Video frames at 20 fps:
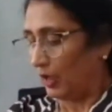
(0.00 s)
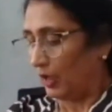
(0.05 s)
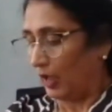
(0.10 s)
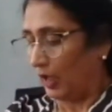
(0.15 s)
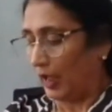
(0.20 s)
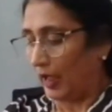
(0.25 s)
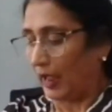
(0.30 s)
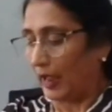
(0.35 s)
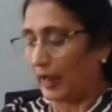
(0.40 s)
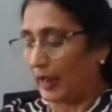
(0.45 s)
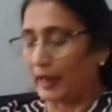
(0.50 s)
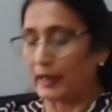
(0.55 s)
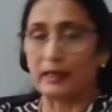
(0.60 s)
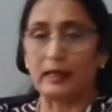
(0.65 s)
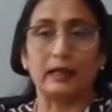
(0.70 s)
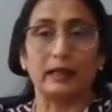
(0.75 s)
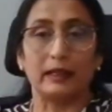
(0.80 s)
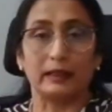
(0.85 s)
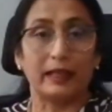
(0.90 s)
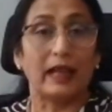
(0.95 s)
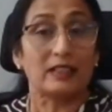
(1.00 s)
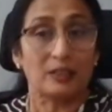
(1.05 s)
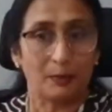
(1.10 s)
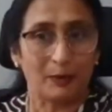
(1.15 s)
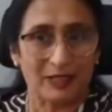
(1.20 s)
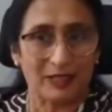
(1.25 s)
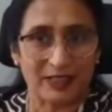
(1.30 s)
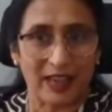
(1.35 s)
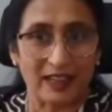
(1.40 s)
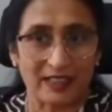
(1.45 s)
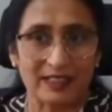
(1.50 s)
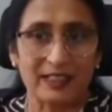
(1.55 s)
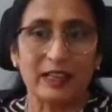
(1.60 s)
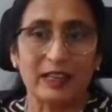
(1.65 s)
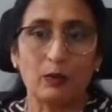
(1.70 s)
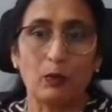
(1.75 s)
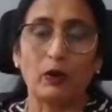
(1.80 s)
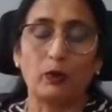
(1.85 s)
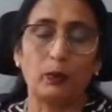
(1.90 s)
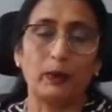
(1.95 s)
And that's precisely
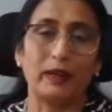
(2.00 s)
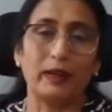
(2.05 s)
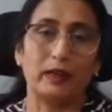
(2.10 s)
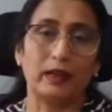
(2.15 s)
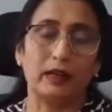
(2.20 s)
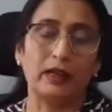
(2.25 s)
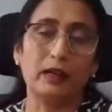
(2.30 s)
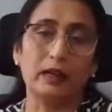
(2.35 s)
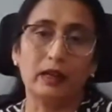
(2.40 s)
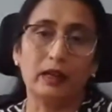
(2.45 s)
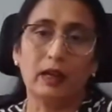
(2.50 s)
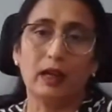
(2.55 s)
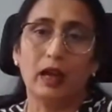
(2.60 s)
what we did,